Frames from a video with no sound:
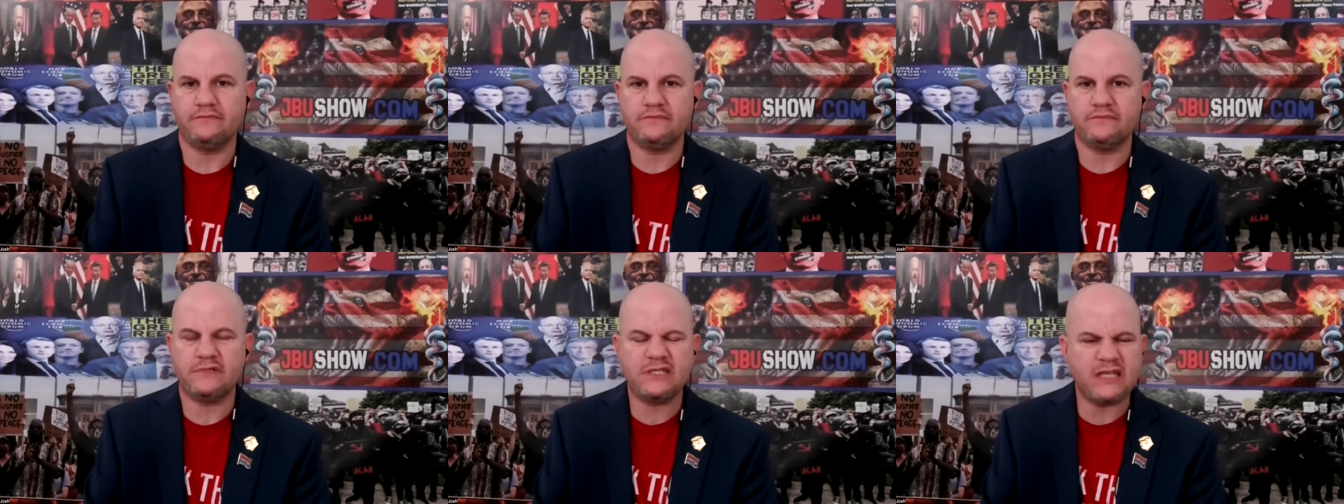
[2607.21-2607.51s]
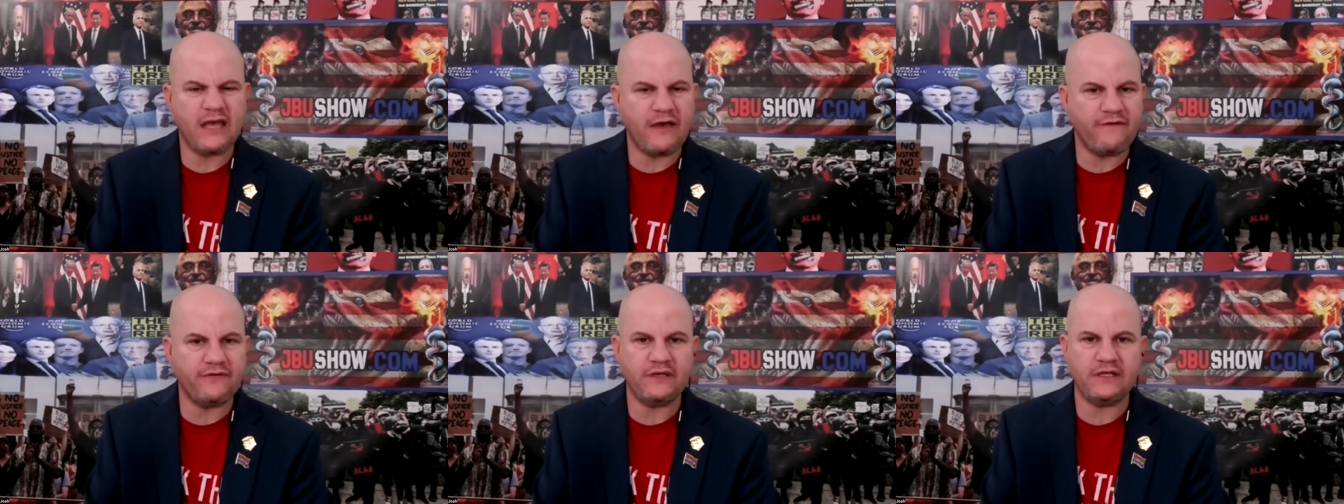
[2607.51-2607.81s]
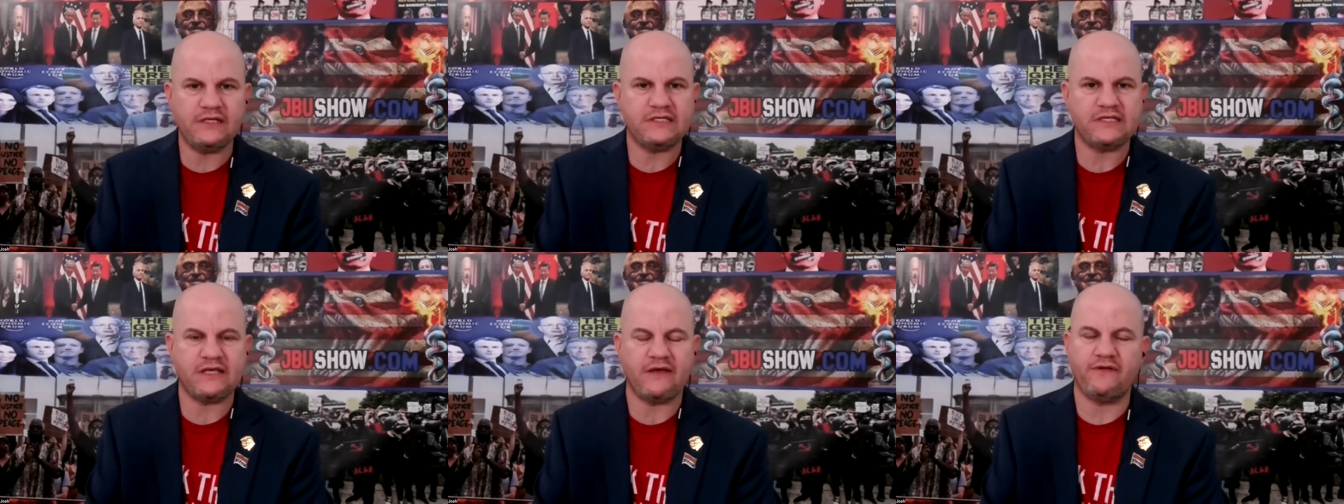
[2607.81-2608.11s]
70,
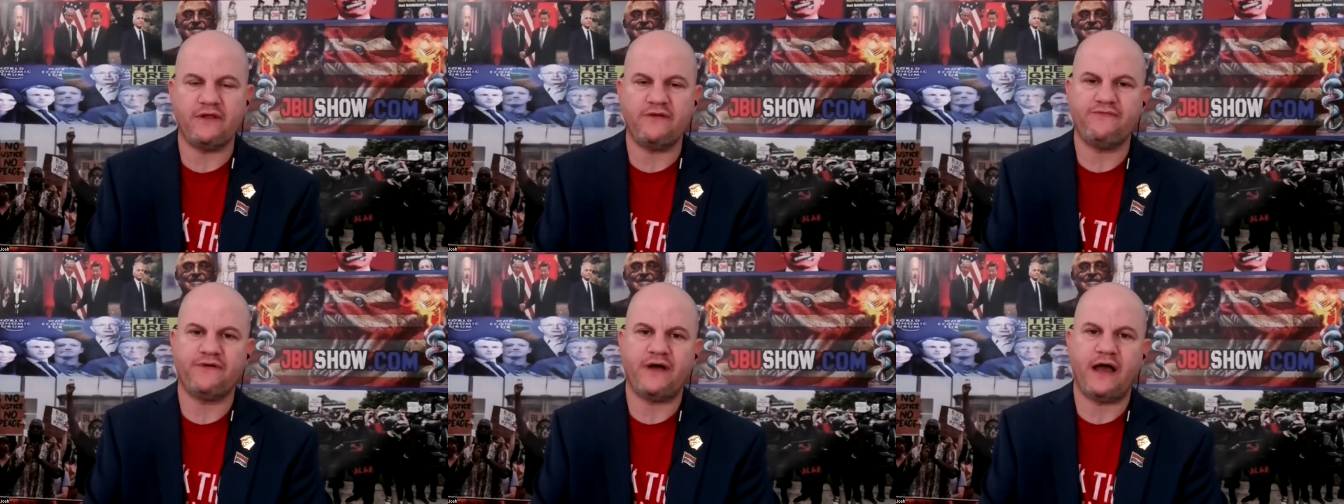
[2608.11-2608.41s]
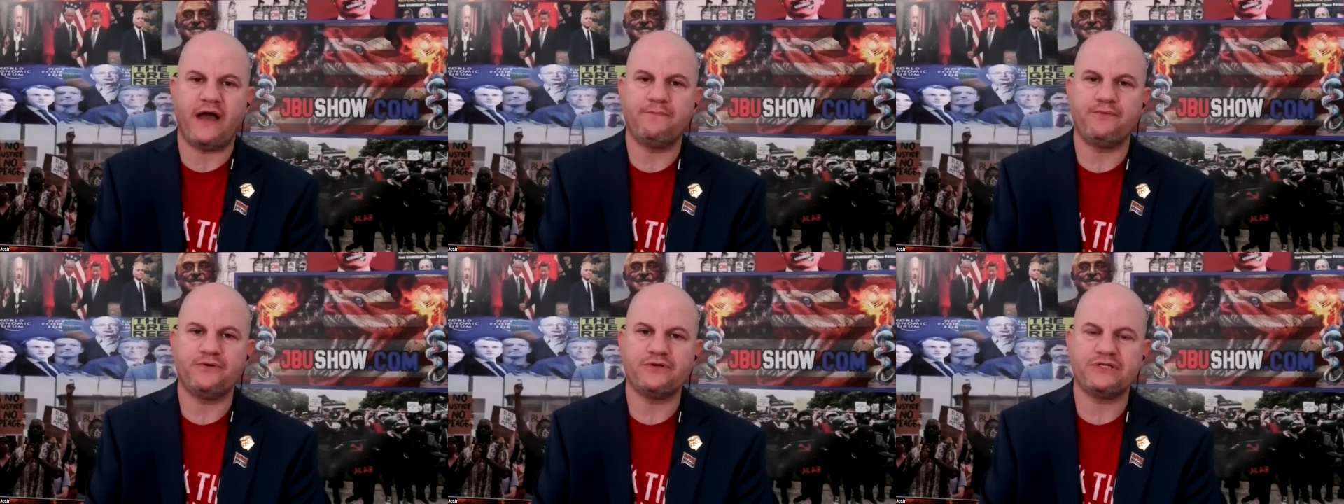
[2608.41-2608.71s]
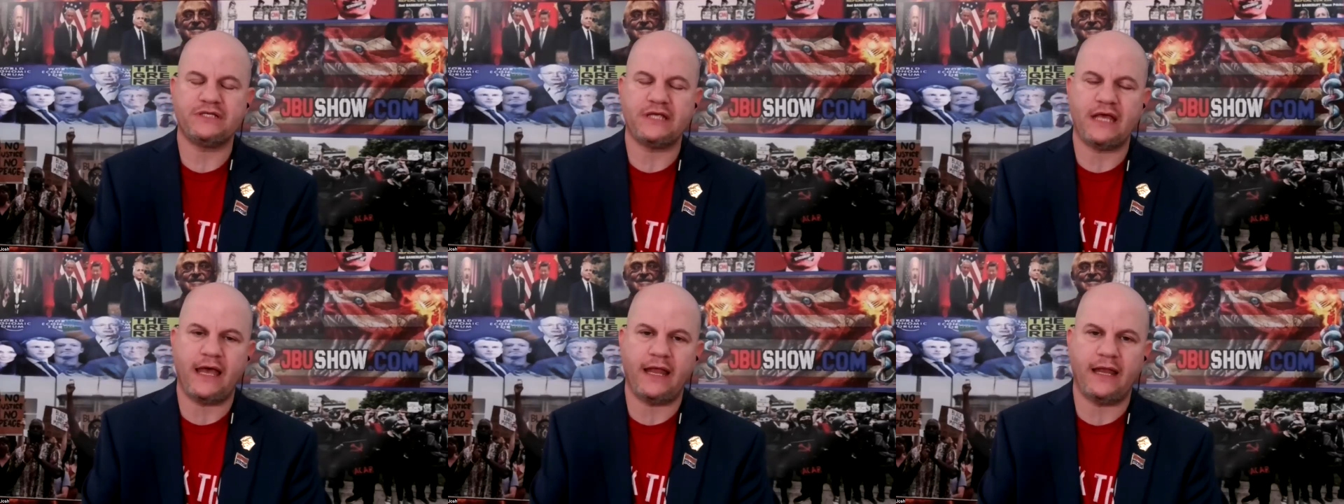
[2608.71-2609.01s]

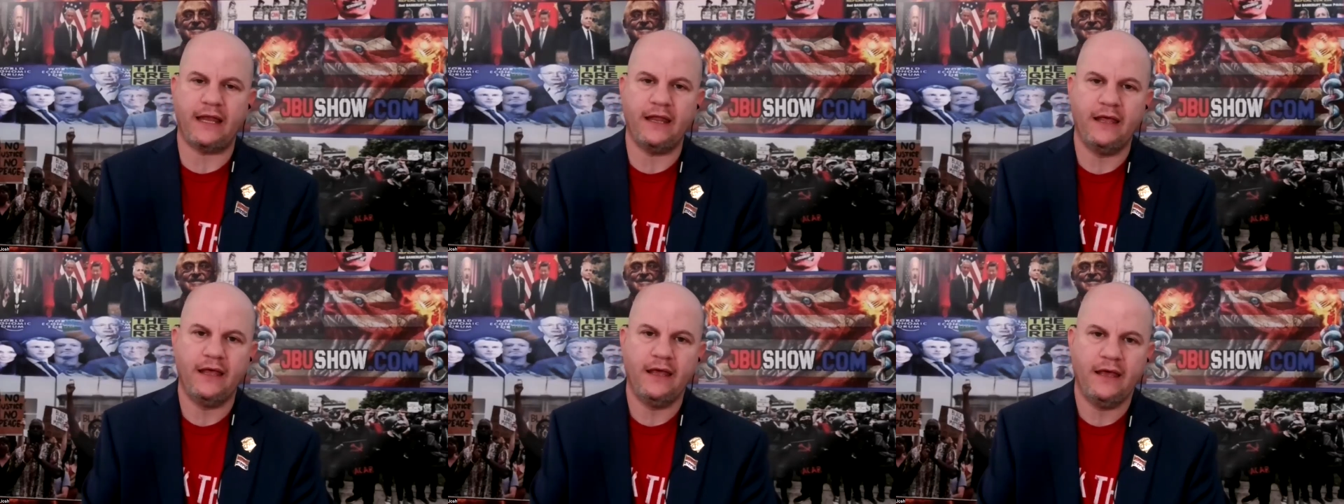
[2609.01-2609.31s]
75%,